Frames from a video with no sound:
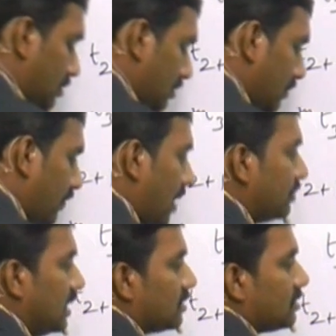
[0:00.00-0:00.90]

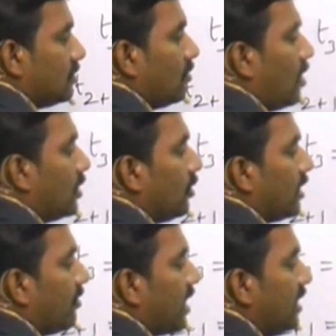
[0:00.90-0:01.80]
from this what you
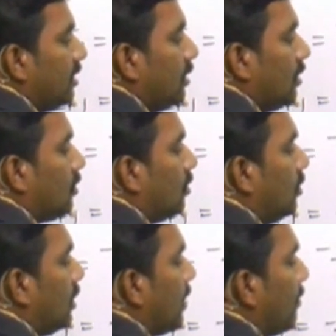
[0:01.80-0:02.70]
can write, 2m